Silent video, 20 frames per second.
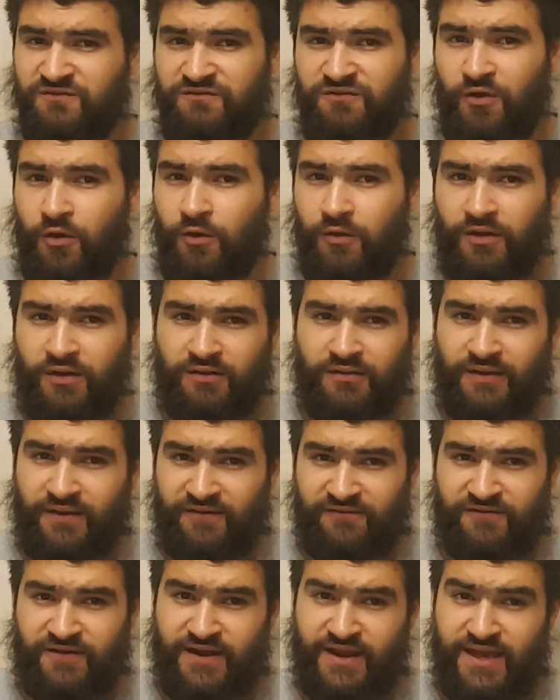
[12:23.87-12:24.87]
vlog
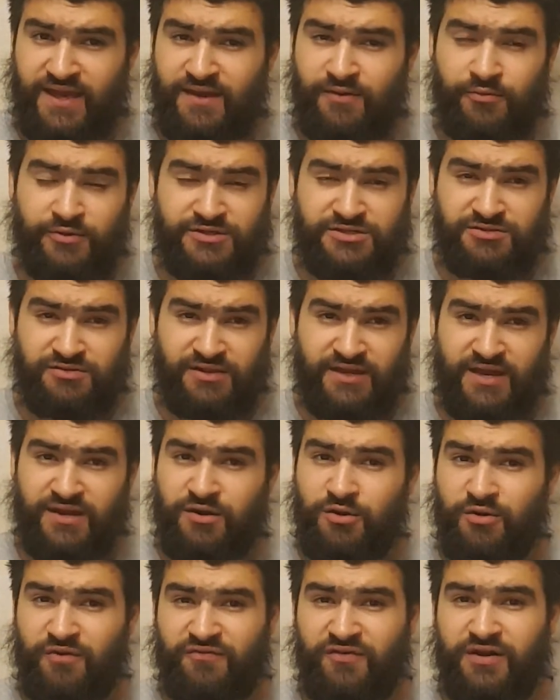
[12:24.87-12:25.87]
every day, which you'll get
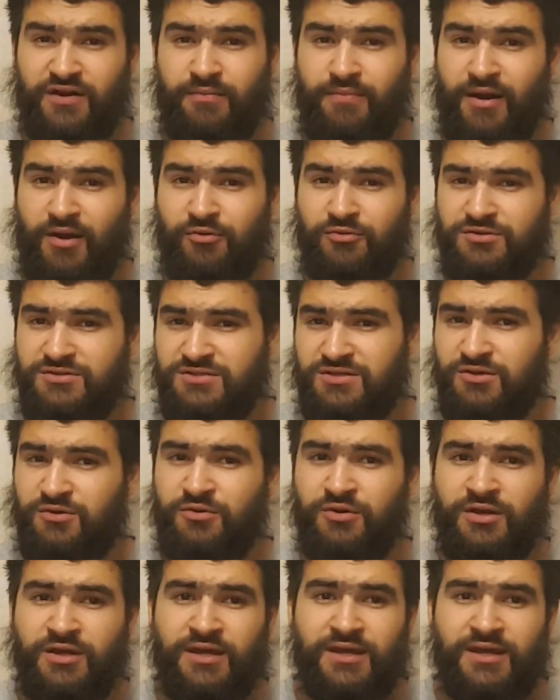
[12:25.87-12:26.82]
notified about, so,